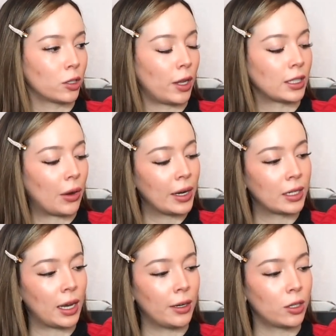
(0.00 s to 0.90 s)
So that's how I
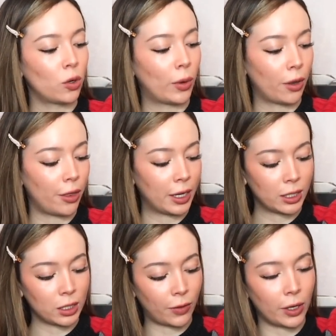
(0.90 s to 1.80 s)
intend to wear
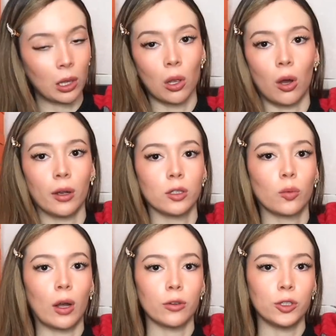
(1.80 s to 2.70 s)
this. It's very long as
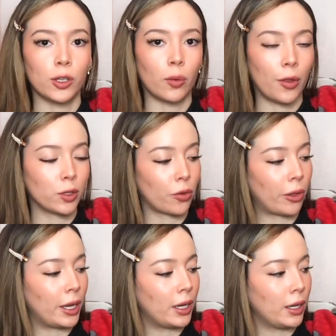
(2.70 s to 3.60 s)
well, so you can wear this with
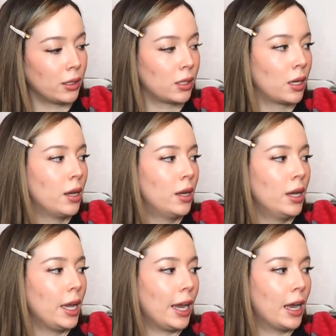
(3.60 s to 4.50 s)
leggings
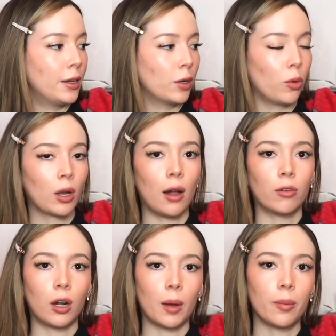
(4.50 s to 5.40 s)
and it will
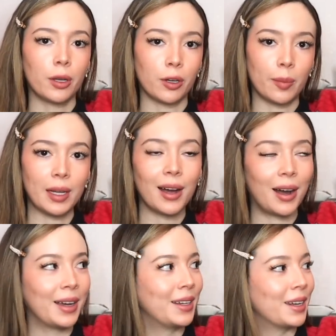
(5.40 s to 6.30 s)
cover up your
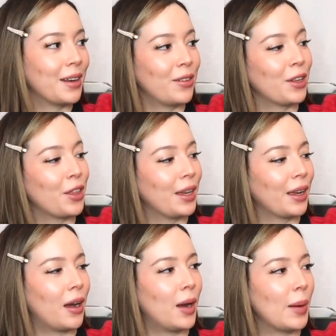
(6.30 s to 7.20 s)
behind and
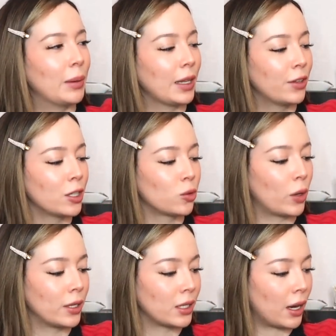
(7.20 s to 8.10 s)
everything. I believe this is
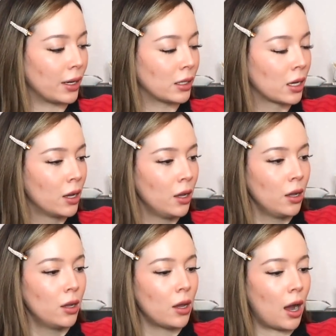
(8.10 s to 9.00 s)
one size.
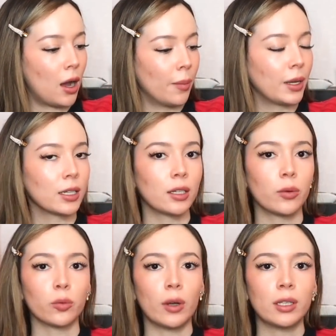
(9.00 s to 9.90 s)
Yes, it
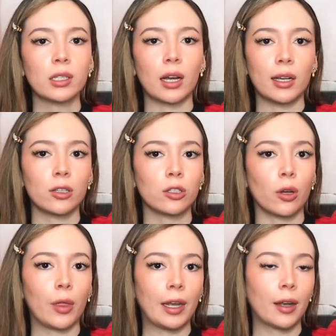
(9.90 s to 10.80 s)
was one size,
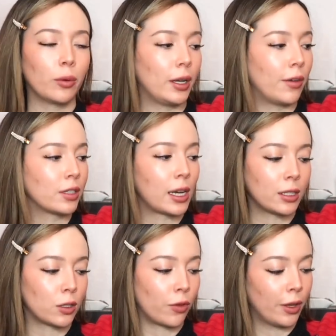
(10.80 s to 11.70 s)
so they didn't really have
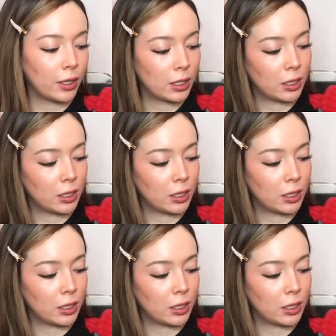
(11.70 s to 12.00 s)
sizes for this.